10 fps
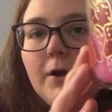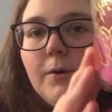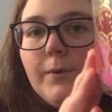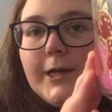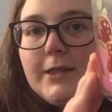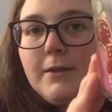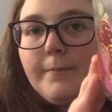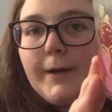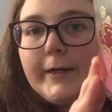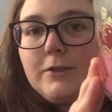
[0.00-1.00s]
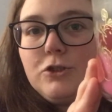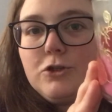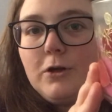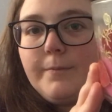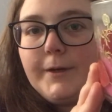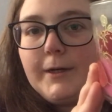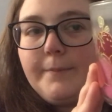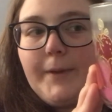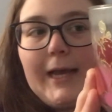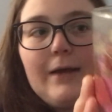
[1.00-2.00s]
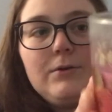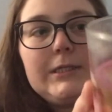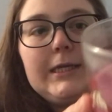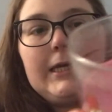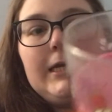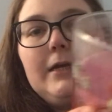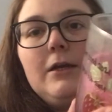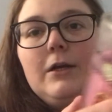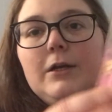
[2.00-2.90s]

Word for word: with my strawberry pound cake.